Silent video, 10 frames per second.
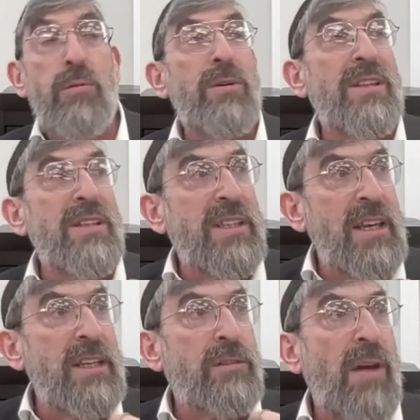through a
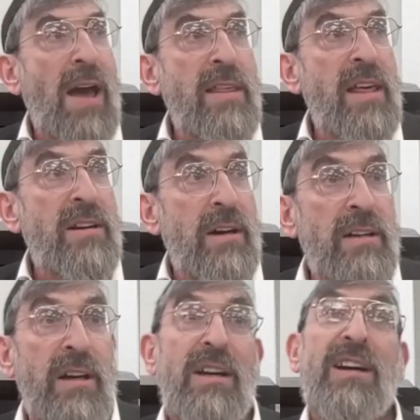disease rather than
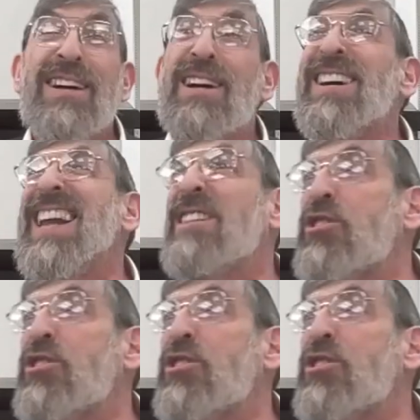an